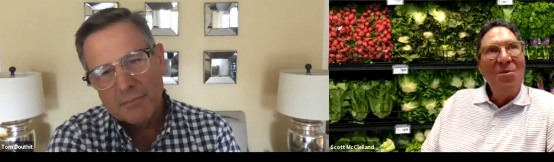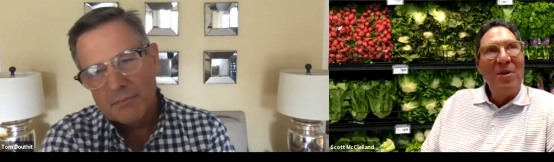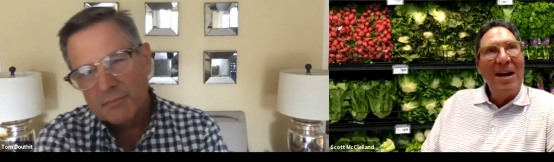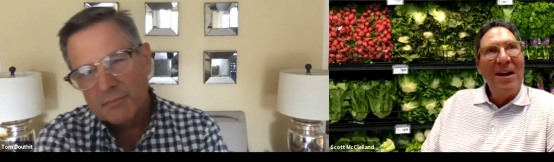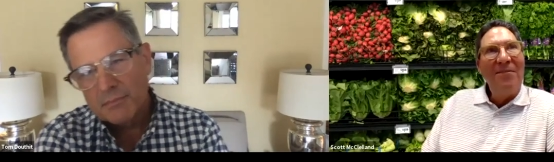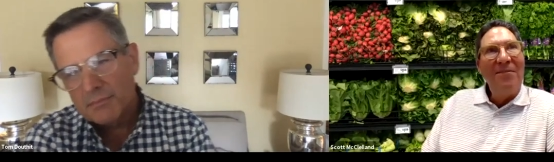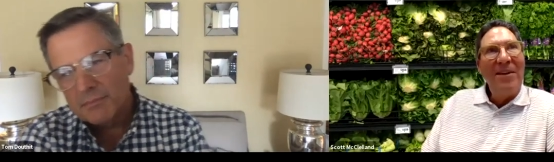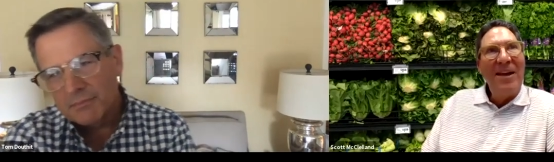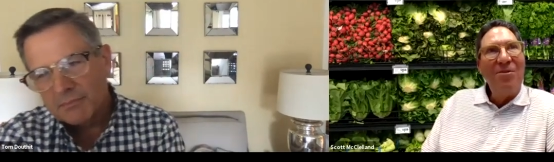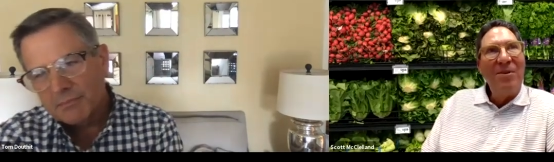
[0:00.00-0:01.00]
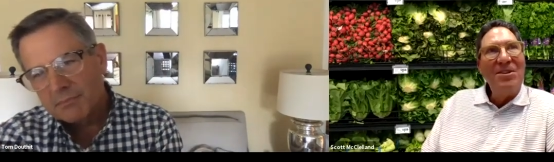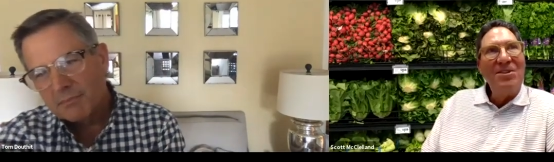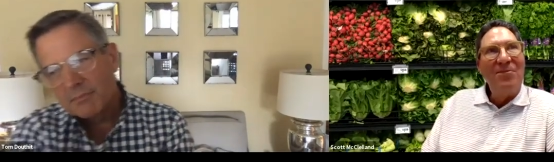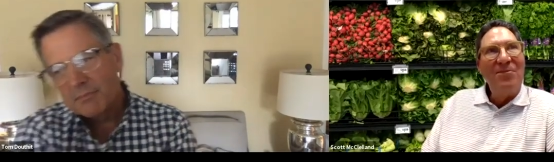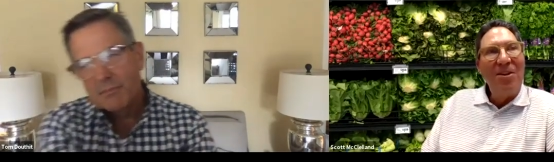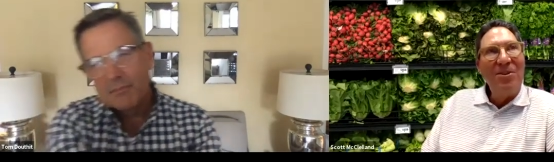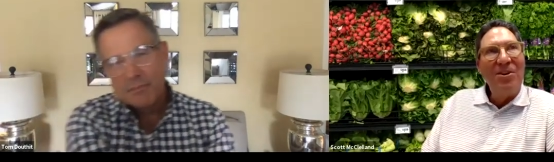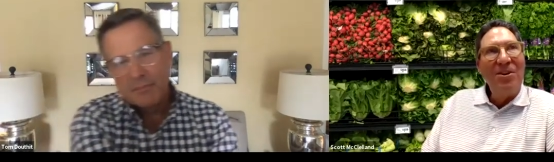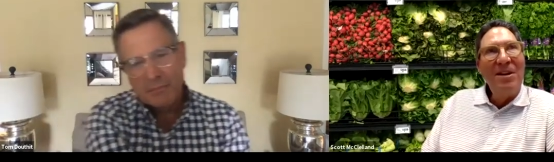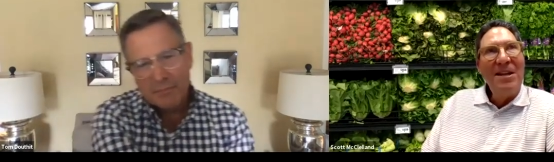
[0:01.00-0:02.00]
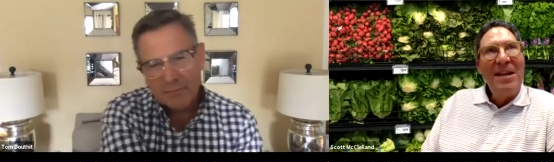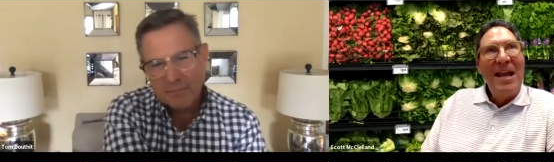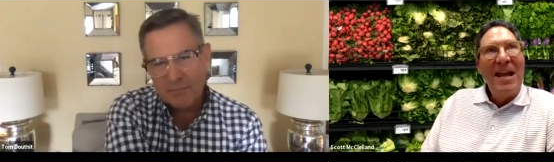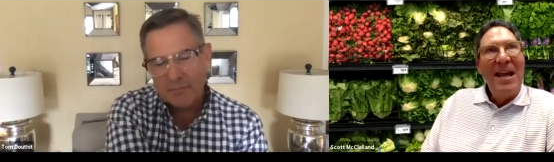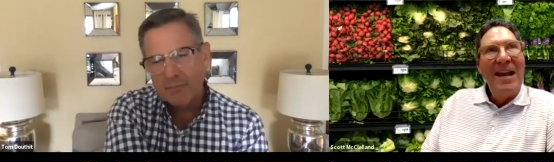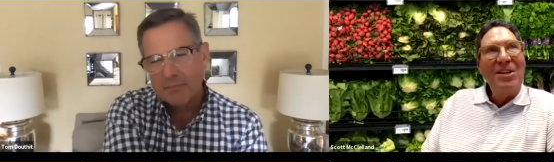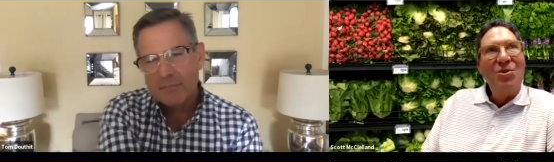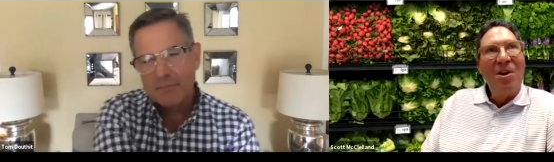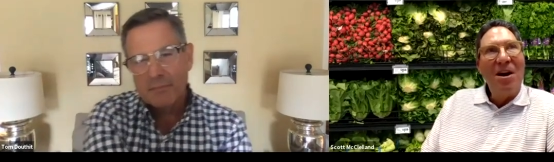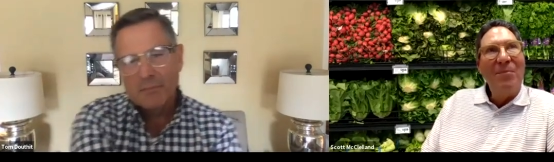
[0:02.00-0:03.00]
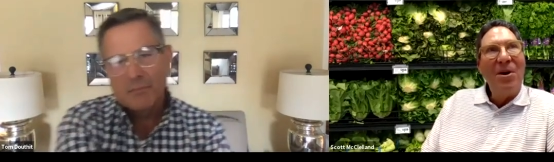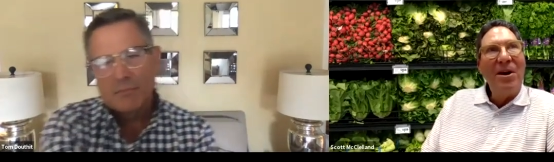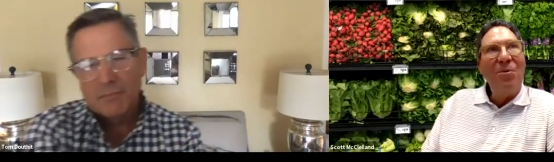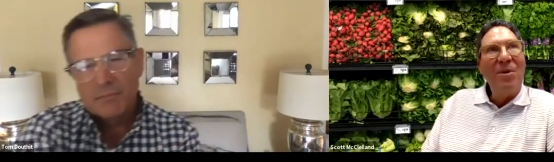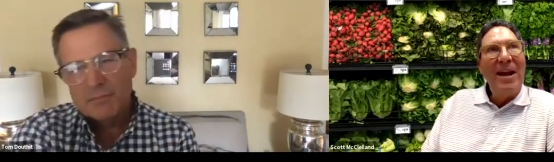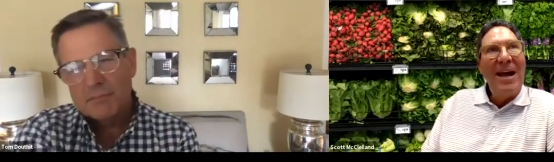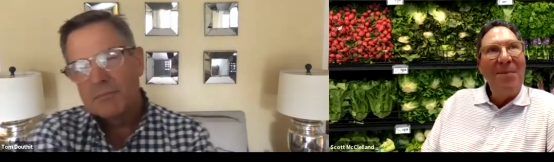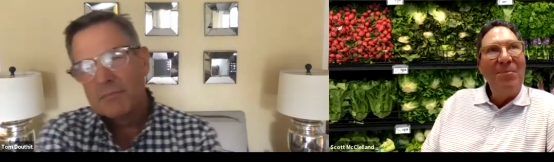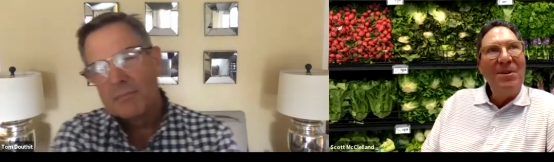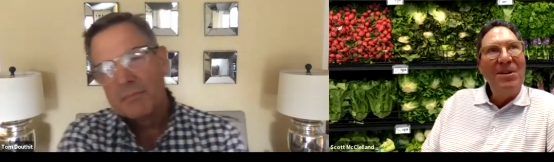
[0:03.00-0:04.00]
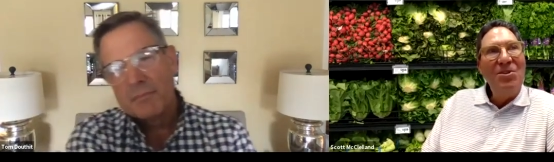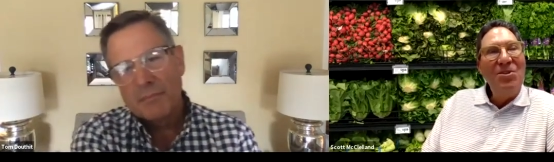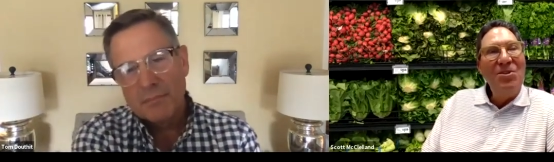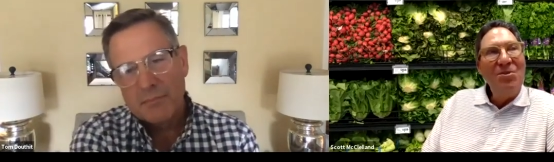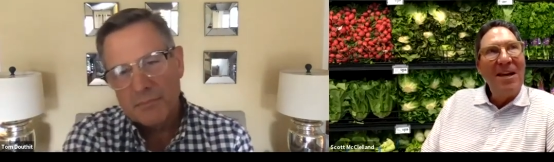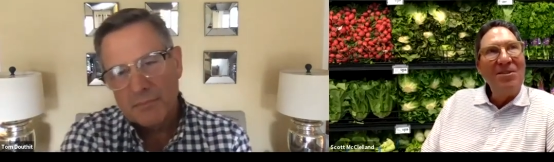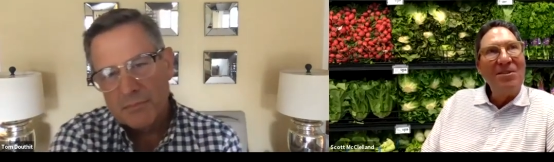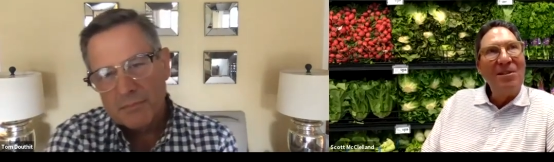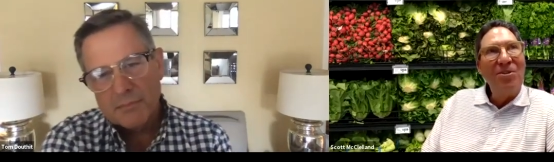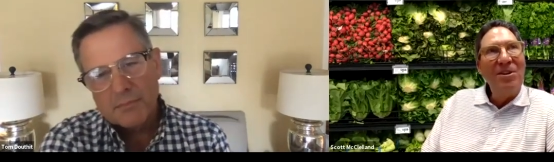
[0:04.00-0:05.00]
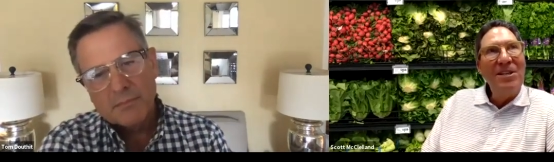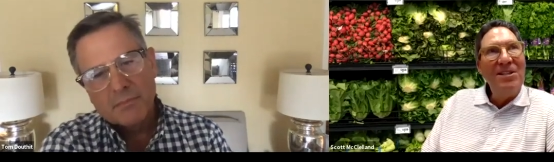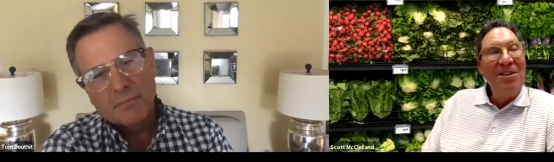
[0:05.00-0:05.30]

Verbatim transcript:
Speaker 1: when I have had my greatest failure and I can draw upon what happened and use that as learning to